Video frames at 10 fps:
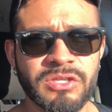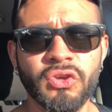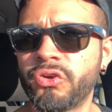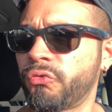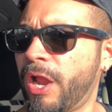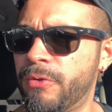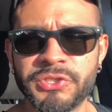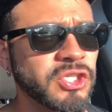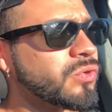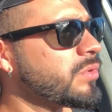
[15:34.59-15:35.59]
Look
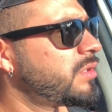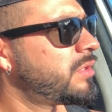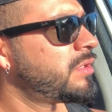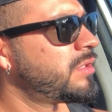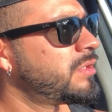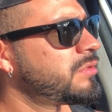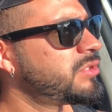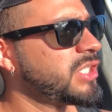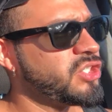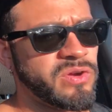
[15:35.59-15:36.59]
around you.
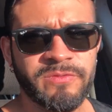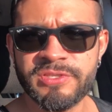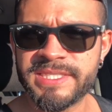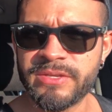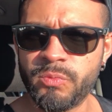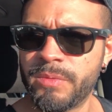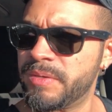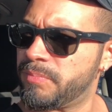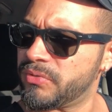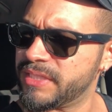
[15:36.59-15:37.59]
Did you ever see a
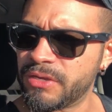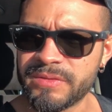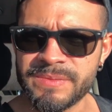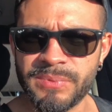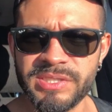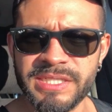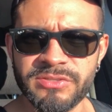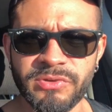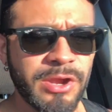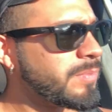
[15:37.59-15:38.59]
woman building all these
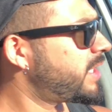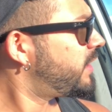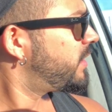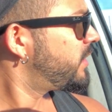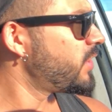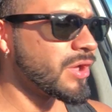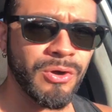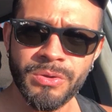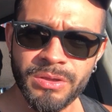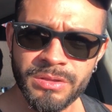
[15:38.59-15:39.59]
buildings around me?
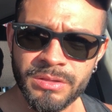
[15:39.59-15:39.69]
No.